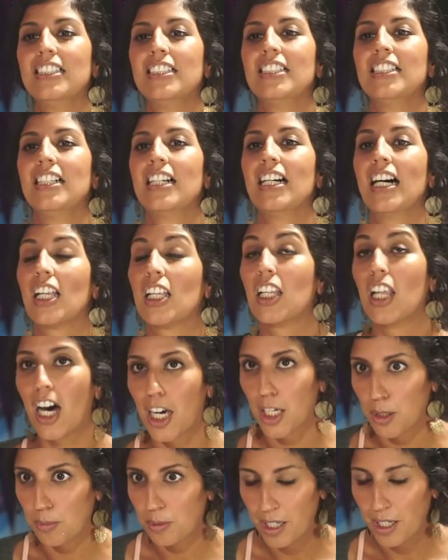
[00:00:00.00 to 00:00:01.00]
A lot
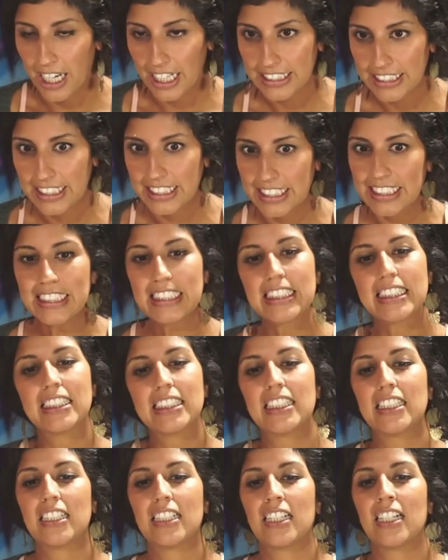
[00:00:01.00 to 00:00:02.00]
of practice.
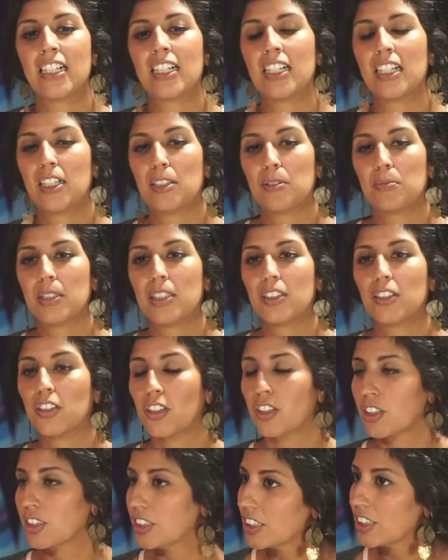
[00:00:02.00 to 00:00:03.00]
Yeah.
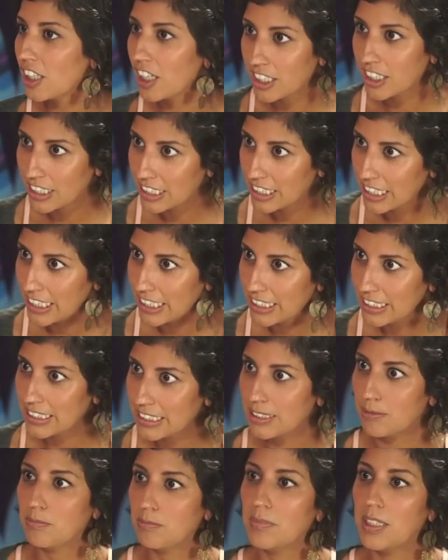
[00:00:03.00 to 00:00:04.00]
Learned a lot of things.
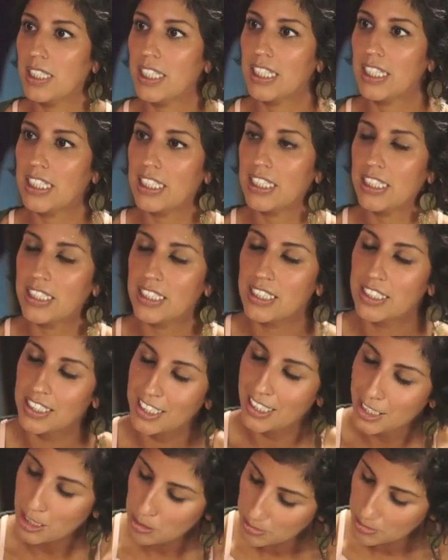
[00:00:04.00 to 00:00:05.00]
Made a
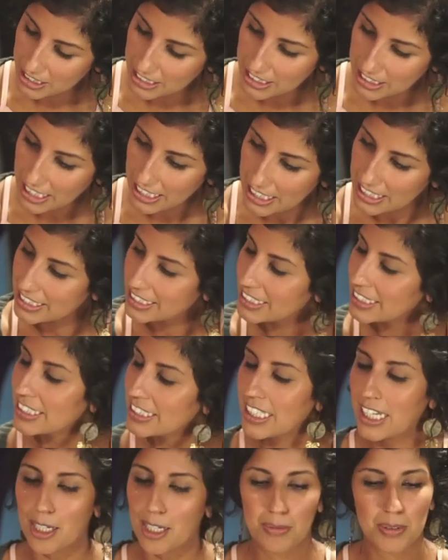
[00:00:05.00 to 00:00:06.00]
lot of mistakes.
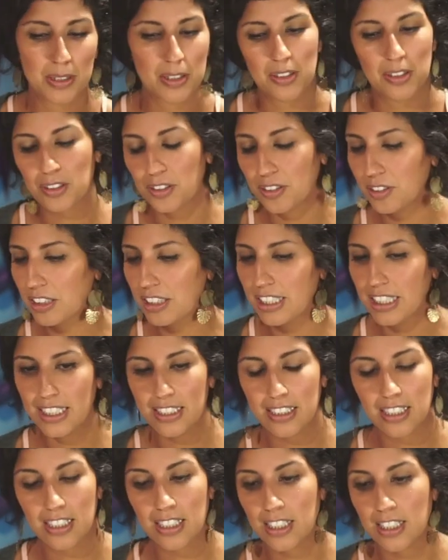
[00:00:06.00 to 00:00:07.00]
Absolutely.
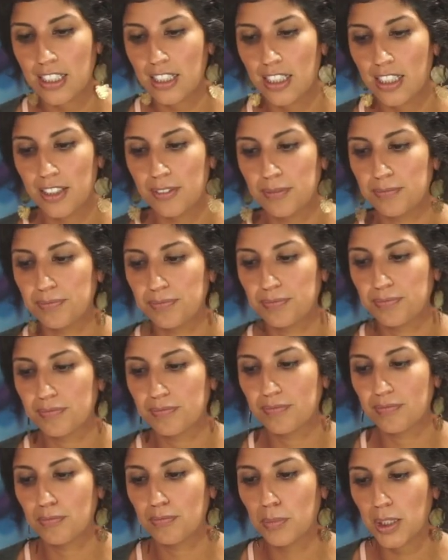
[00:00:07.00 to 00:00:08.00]

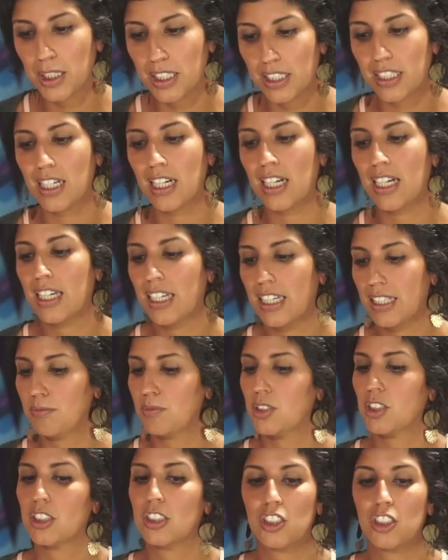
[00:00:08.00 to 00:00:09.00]
but I'm
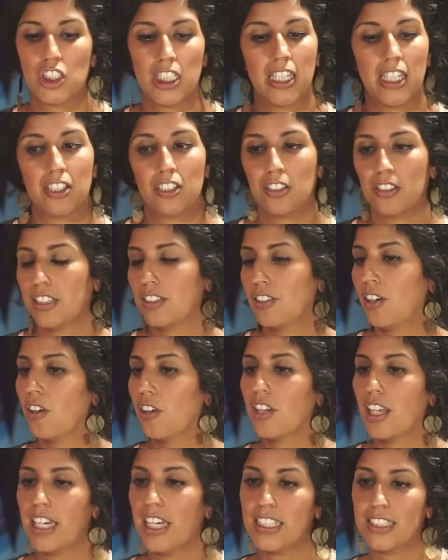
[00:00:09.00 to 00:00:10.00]
just channeling all
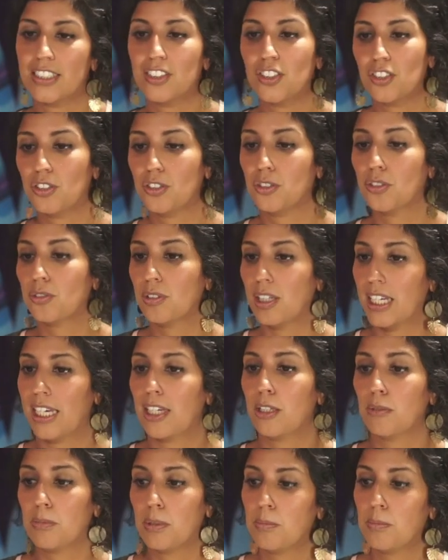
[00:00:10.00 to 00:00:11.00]
that into how to
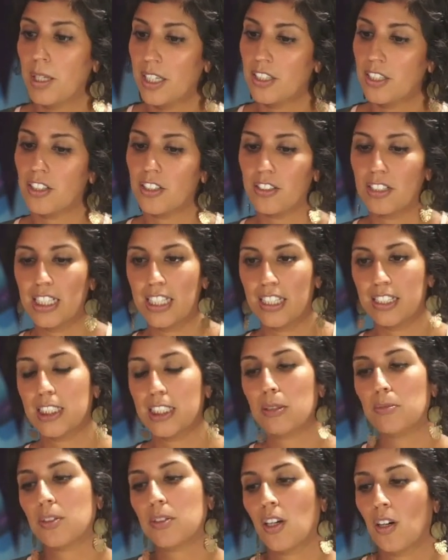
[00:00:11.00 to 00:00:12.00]
be better and how to
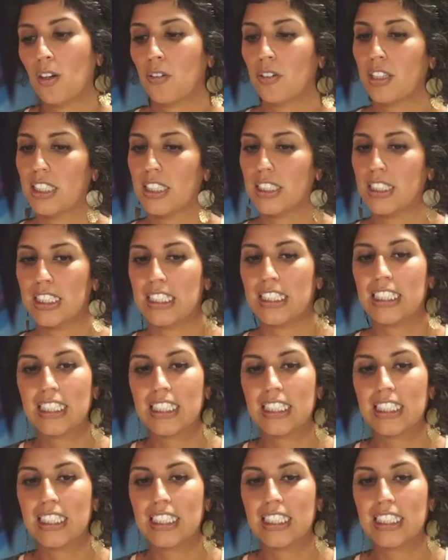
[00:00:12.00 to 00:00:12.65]
keep going. And